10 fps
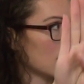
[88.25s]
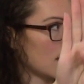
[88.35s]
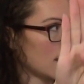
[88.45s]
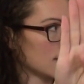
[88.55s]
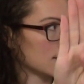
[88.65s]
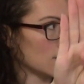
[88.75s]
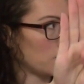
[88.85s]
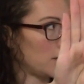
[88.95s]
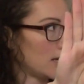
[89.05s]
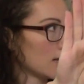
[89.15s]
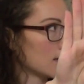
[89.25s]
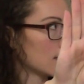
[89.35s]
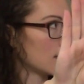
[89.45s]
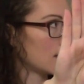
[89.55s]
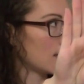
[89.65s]
ASLB,
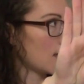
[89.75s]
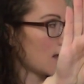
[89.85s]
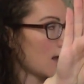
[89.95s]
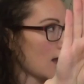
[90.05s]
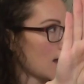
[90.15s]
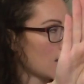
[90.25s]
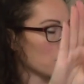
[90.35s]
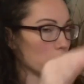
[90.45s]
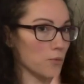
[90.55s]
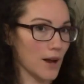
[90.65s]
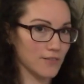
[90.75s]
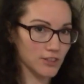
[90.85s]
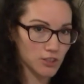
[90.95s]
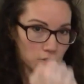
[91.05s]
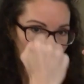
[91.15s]

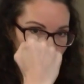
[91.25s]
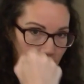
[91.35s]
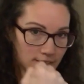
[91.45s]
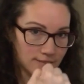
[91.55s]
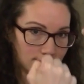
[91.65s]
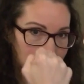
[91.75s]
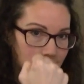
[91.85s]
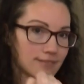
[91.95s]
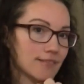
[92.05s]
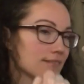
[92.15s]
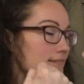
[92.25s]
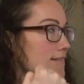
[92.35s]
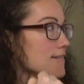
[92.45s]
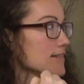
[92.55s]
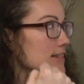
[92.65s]
Revolution,
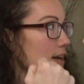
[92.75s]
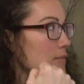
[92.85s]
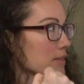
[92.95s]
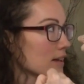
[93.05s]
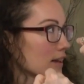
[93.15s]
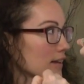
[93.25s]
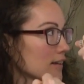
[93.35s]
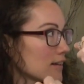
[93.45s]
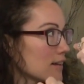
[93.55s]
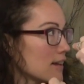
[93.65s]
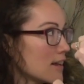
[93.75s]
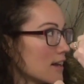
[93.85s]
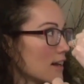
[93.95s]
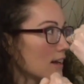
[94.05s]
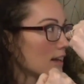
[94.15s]
same thing,
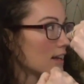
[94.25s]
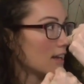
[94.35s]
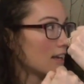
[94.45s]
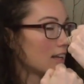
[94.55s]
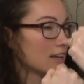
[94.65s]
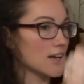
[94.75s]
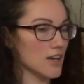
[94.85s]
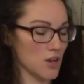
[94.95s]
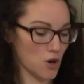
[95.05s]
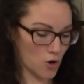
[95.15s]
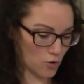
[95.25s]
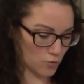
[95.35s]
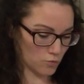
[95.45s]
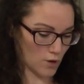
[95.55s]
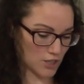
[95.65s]
in
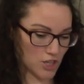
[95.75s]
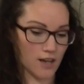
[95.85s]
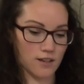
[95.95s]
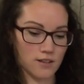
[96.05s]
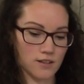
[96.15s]
Russia.